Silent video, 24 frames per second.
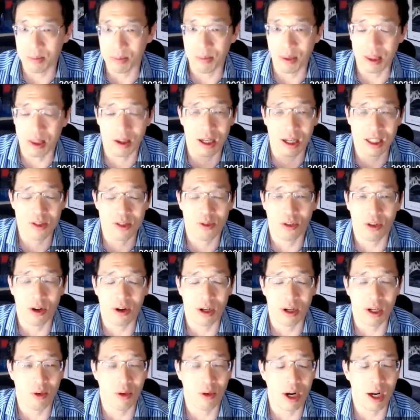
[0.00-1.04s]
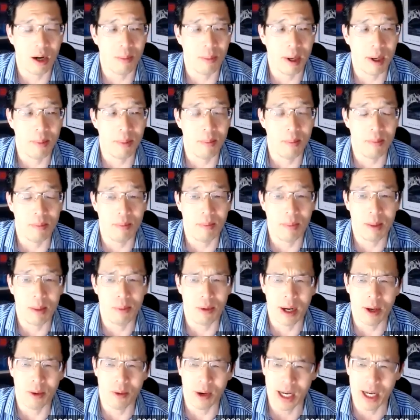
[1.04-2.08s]
thoughts floating around my
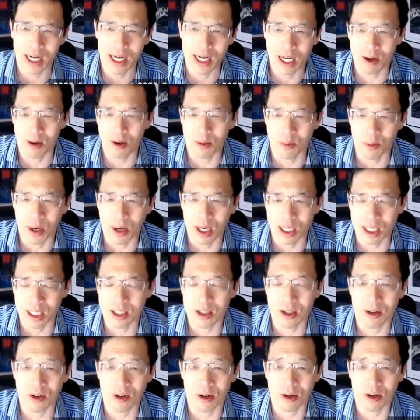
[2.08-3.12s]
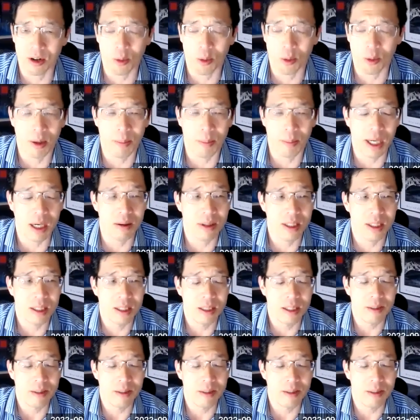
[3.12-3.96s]
brain right now and wanting to learn more about